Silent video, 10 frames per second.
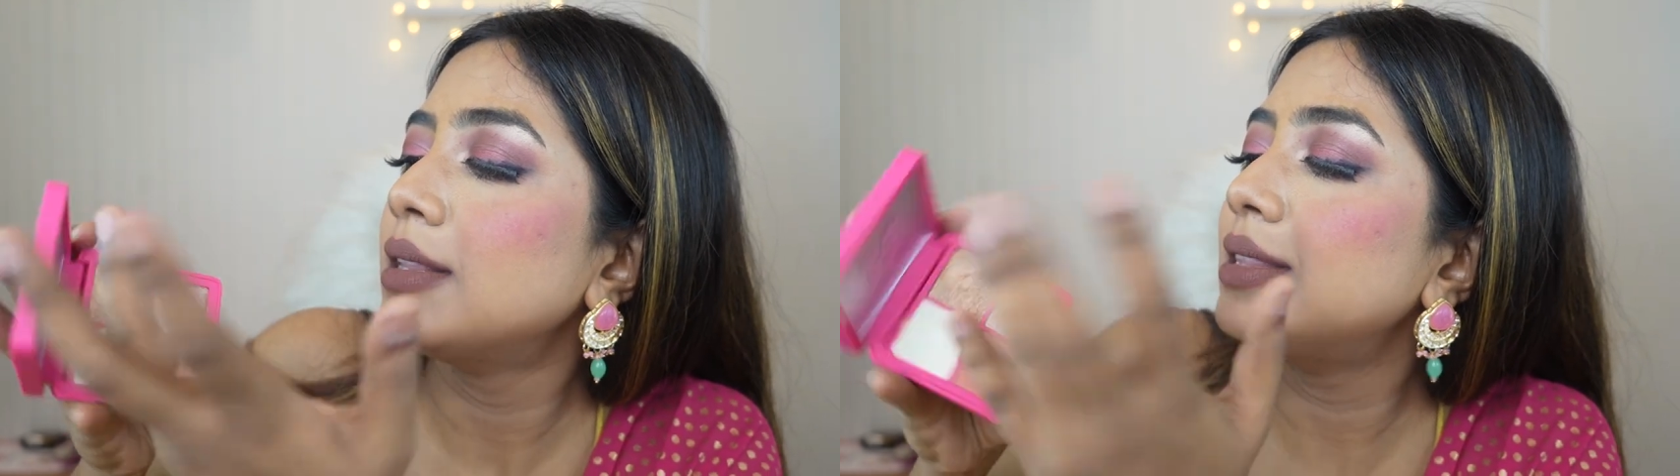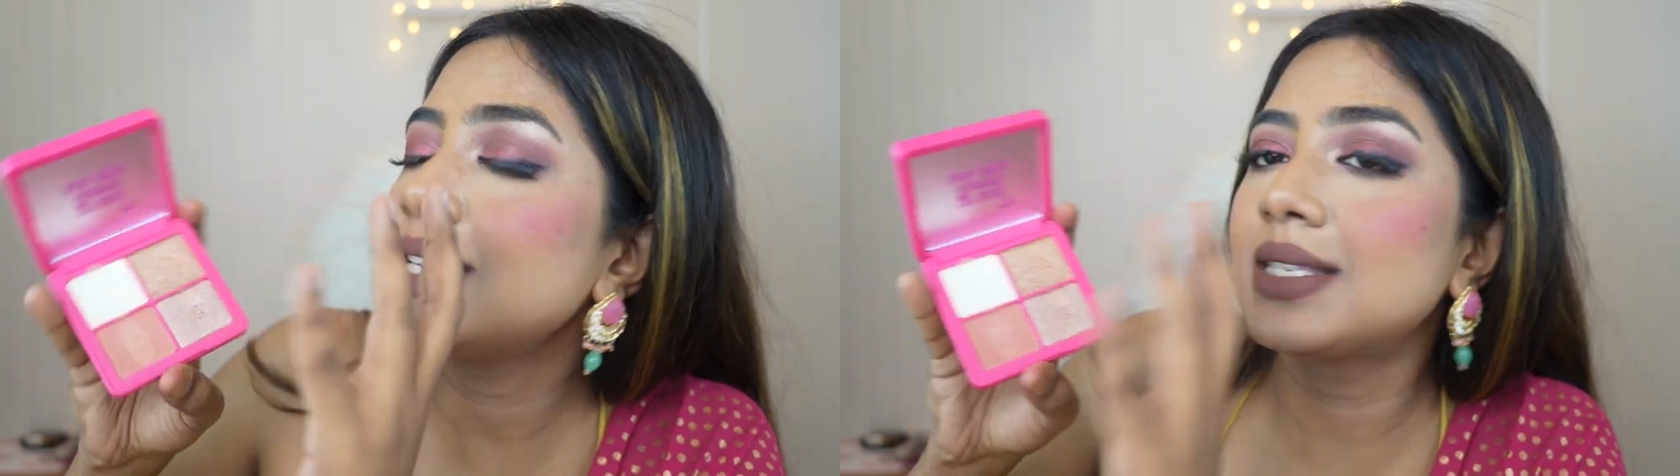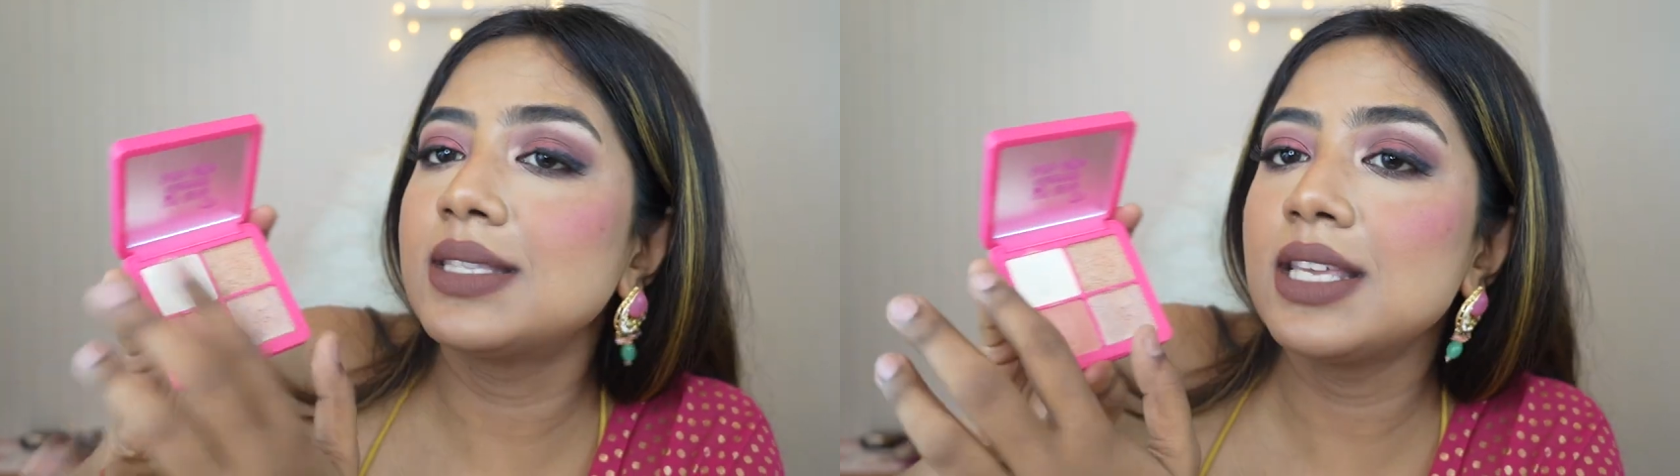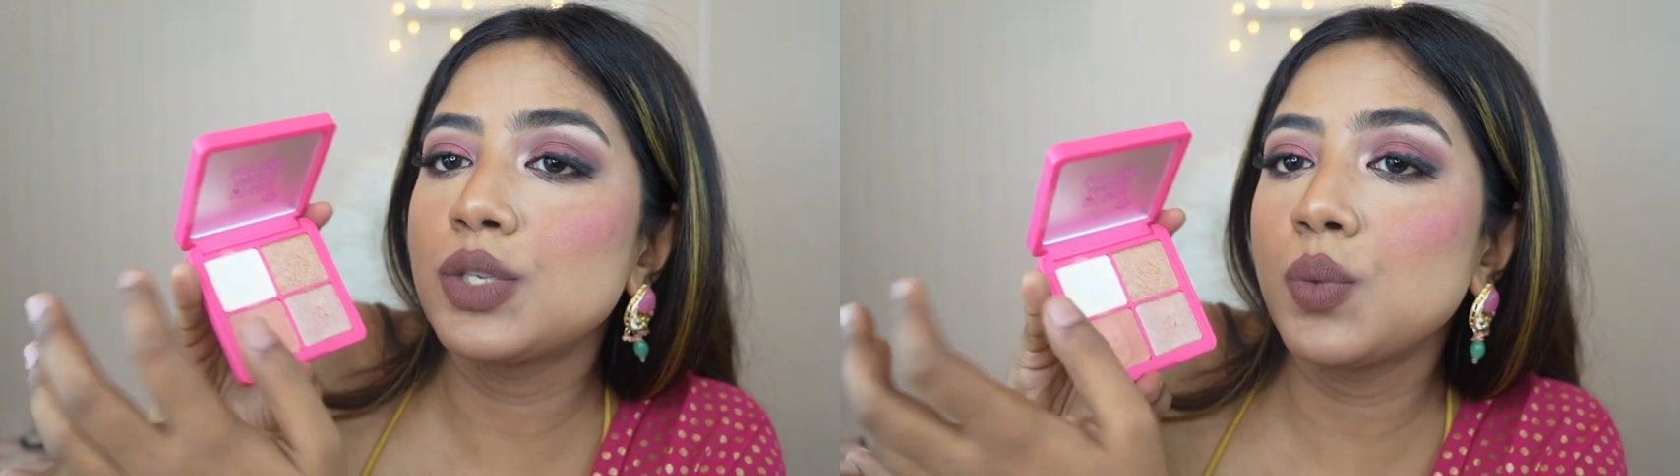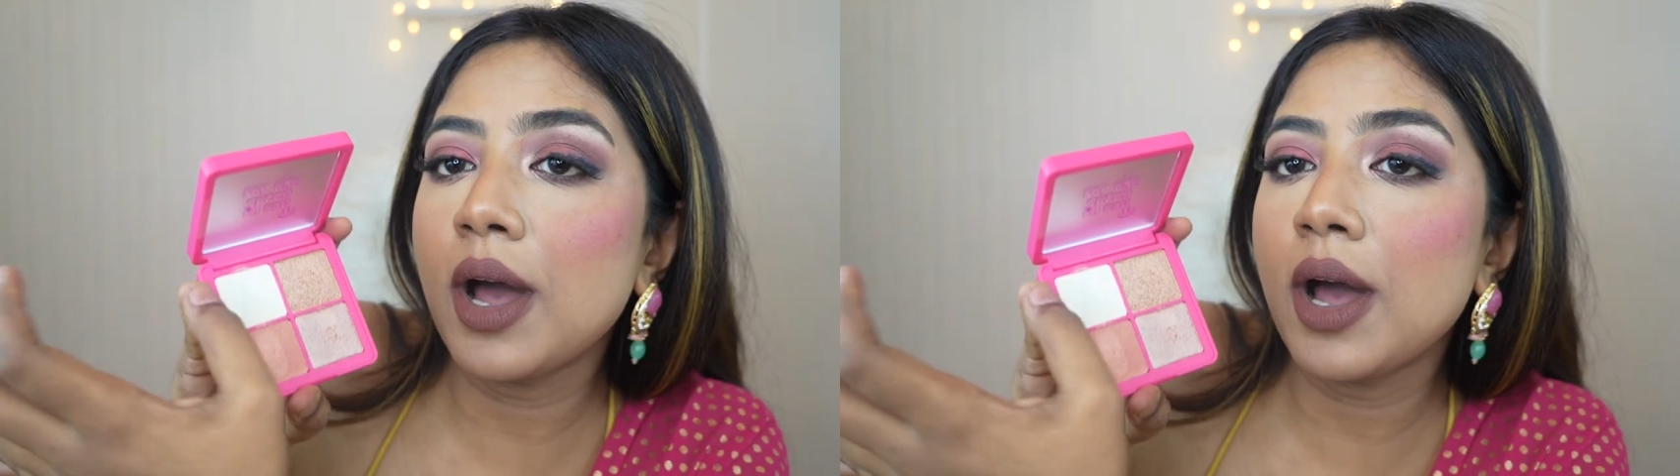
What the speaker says: This